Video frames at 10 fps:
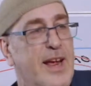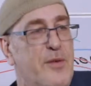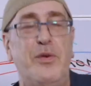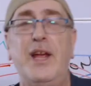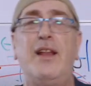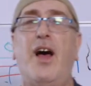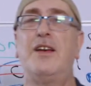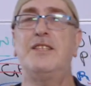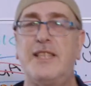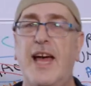and
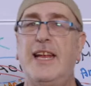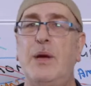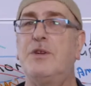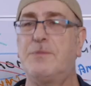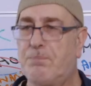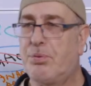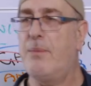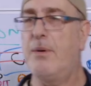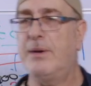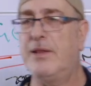realized that he was
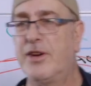probably